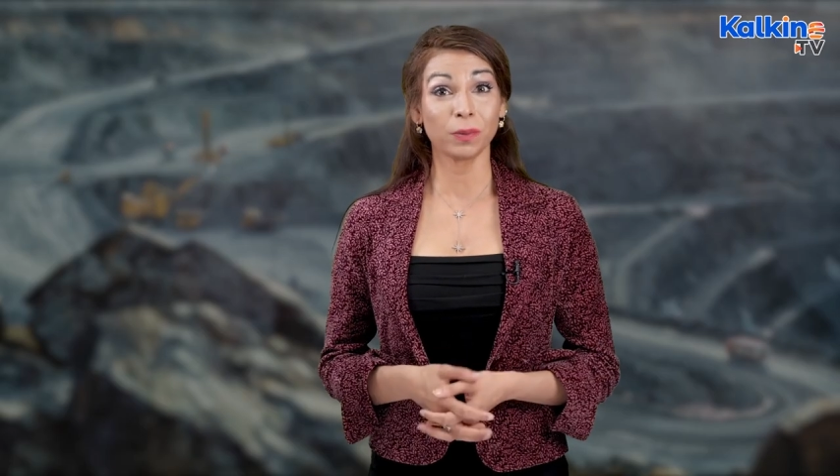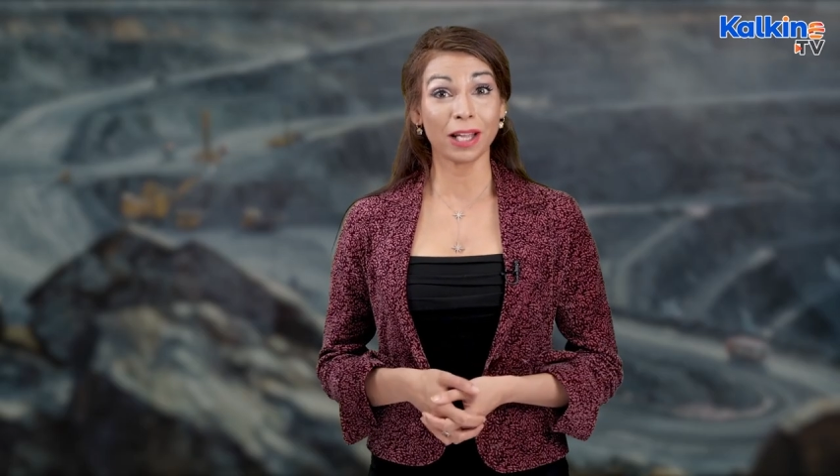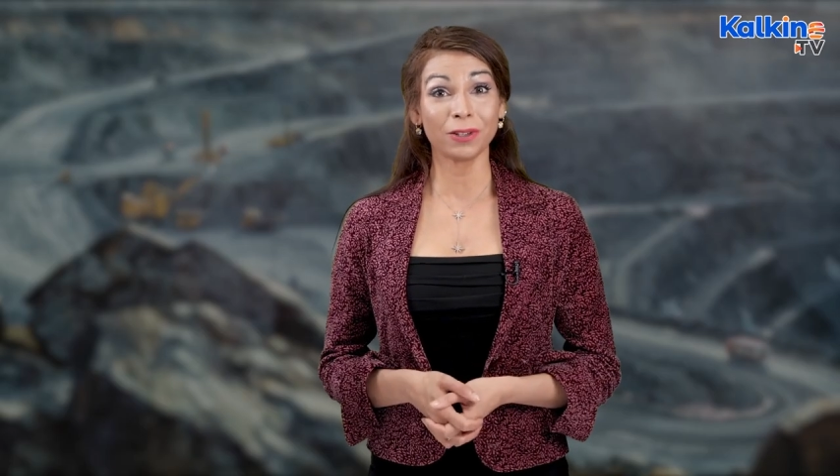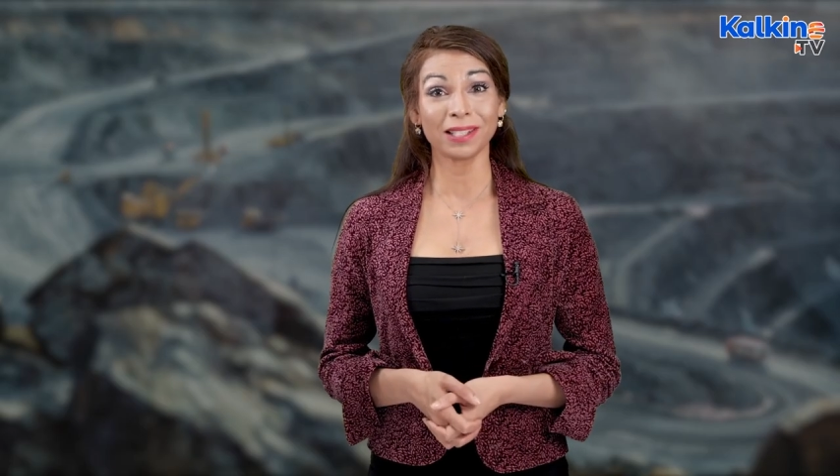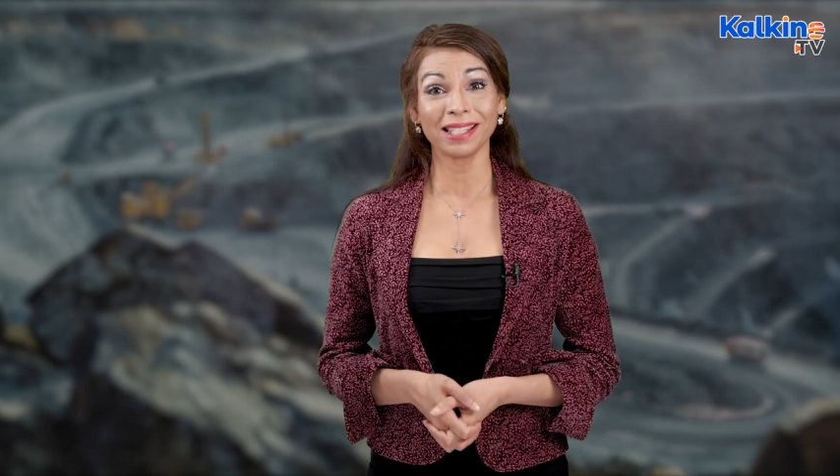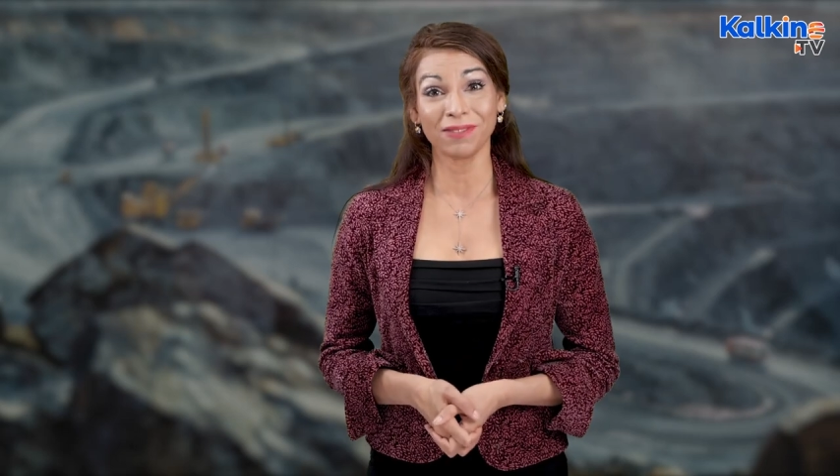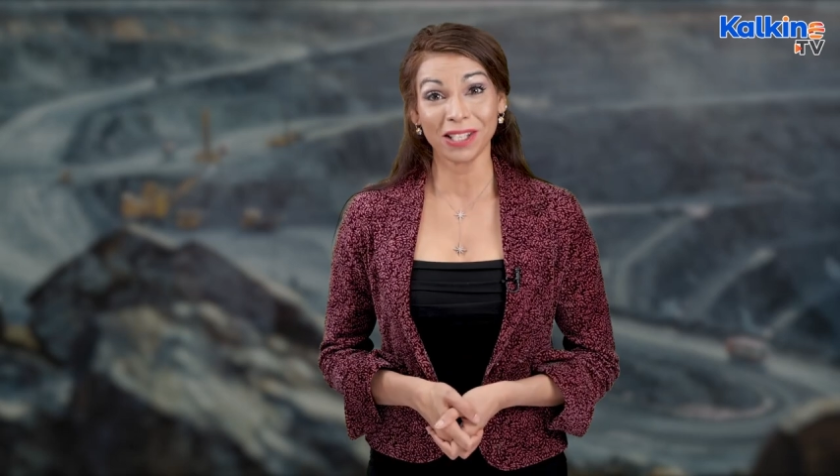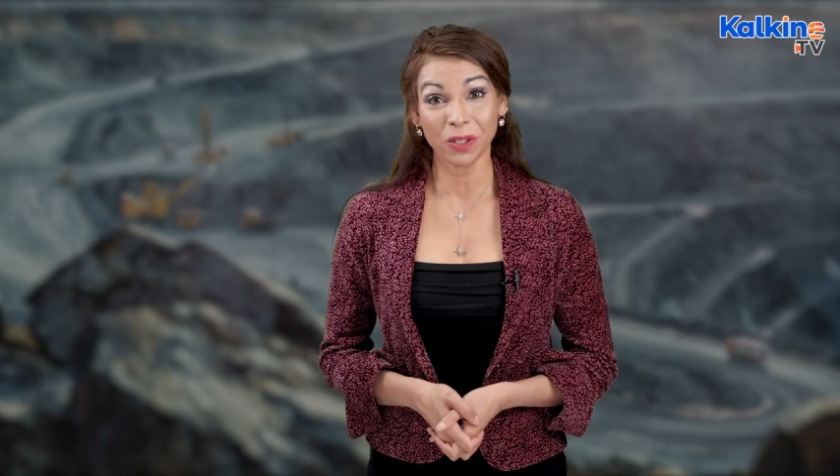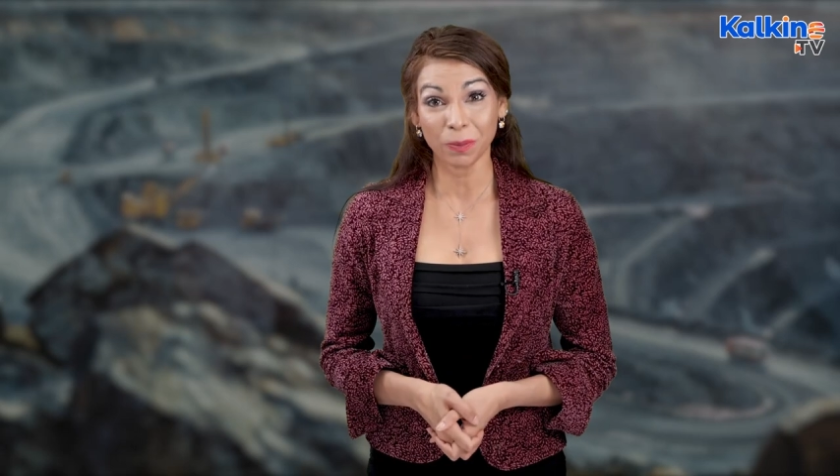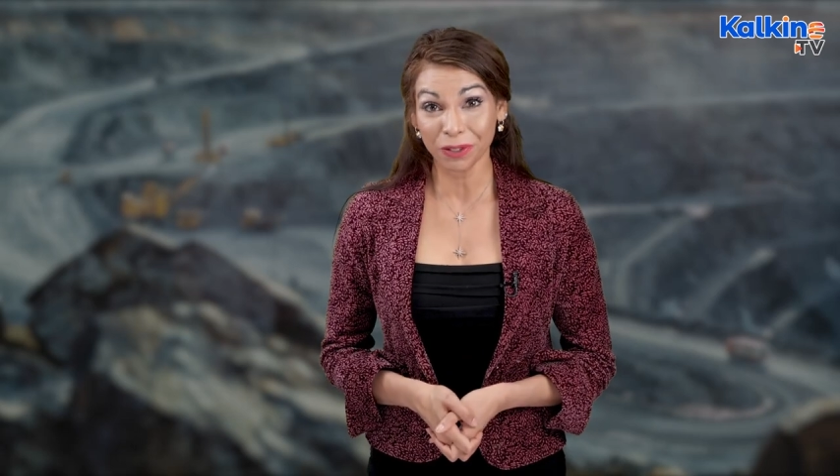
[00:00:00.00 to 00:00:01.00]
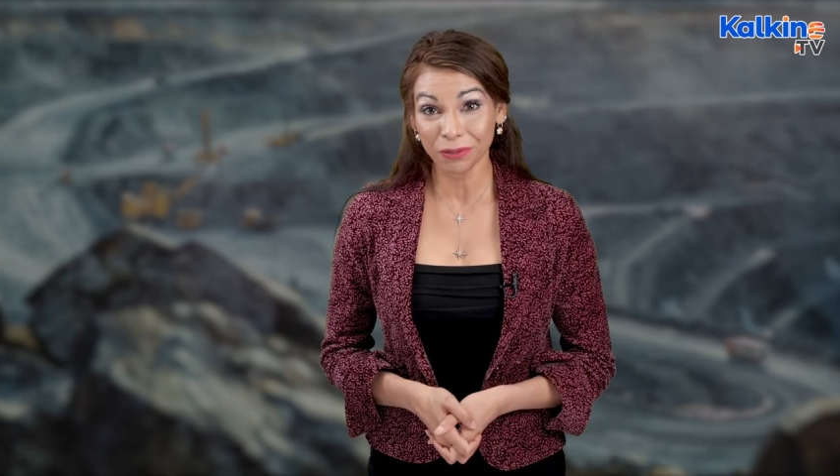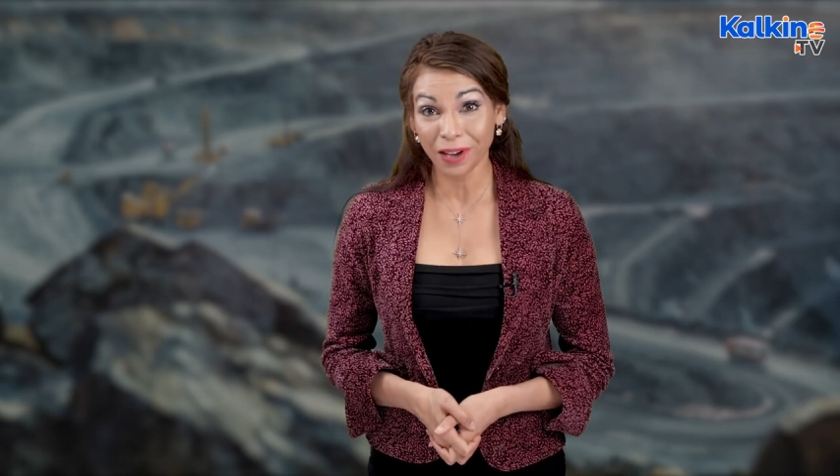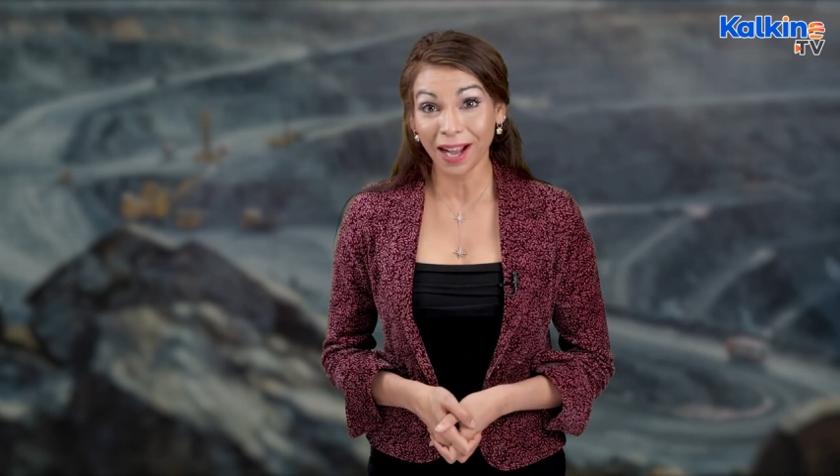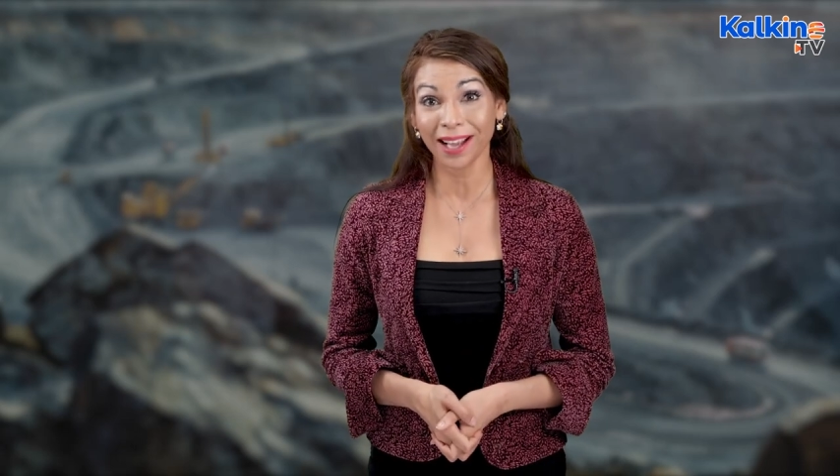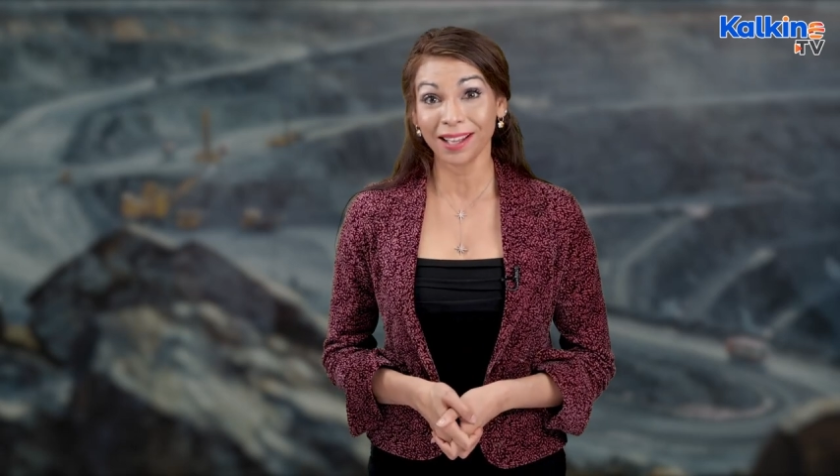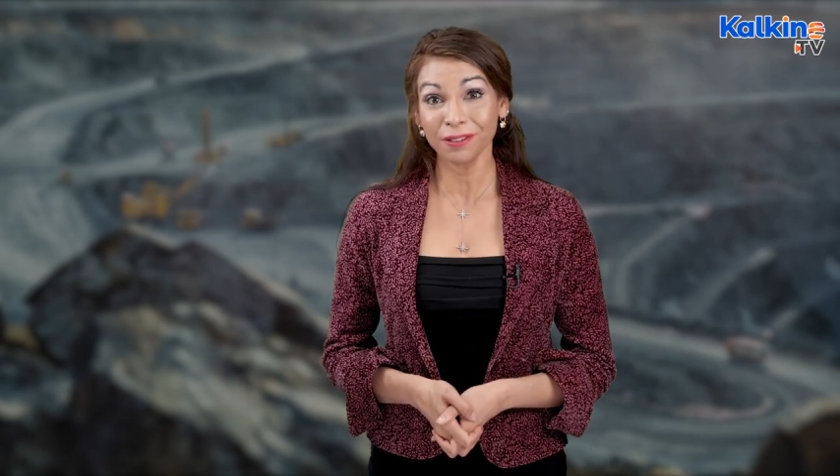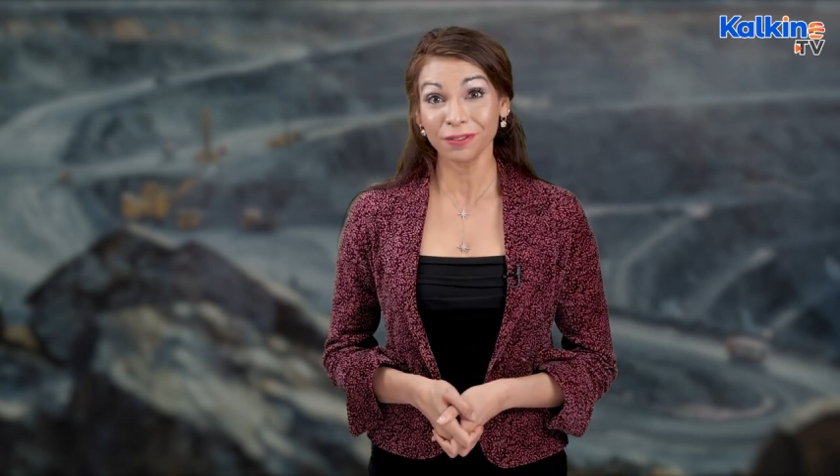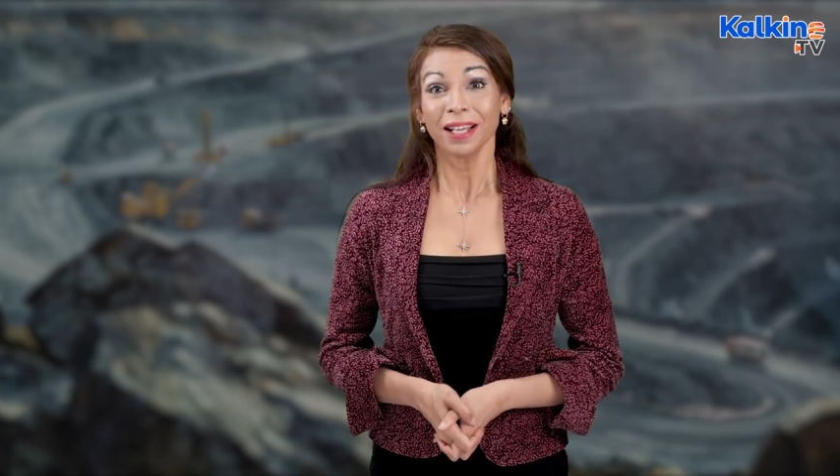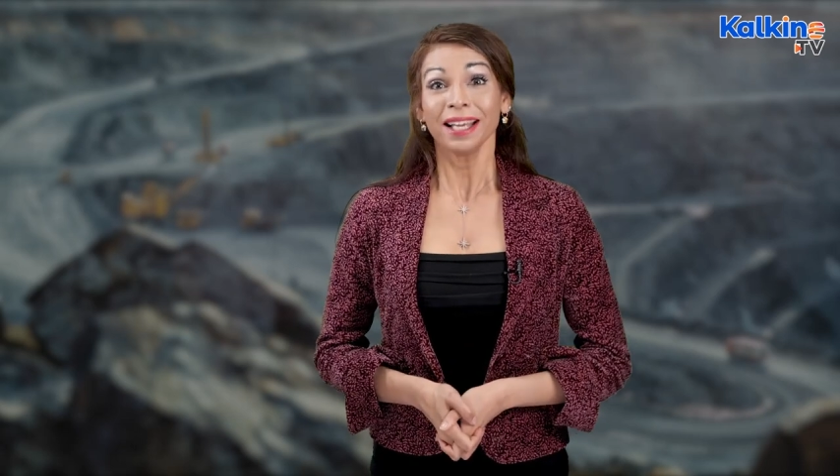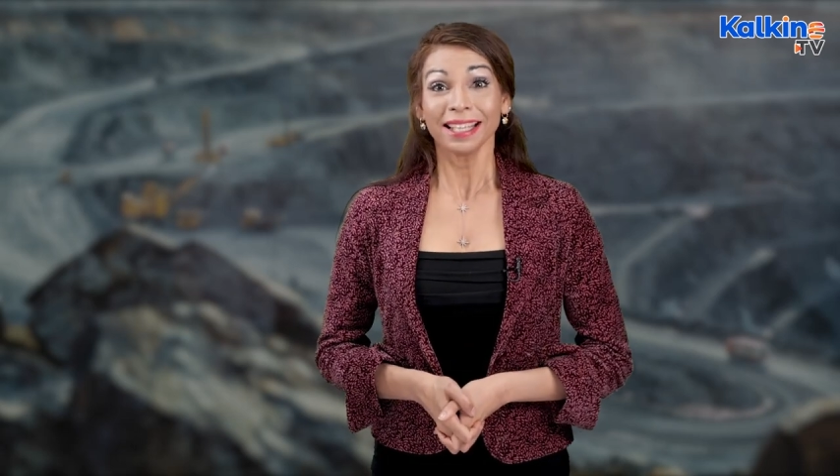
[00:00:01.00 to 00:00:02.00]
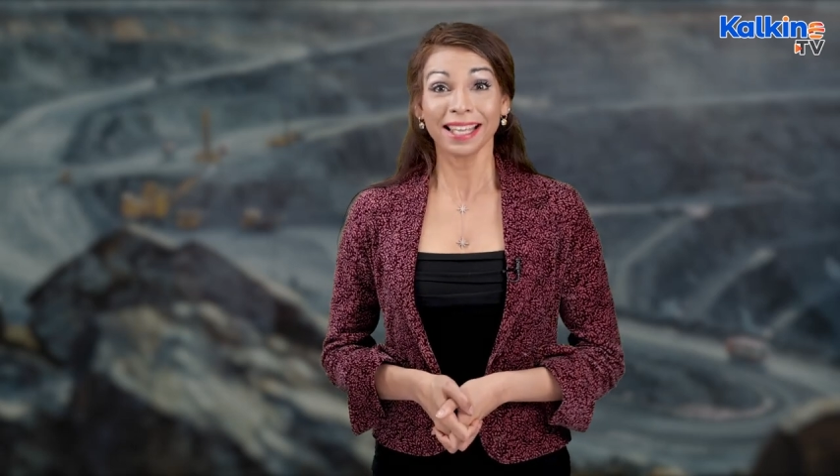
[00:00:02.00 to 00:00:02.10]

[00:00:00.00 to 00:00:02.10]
172.5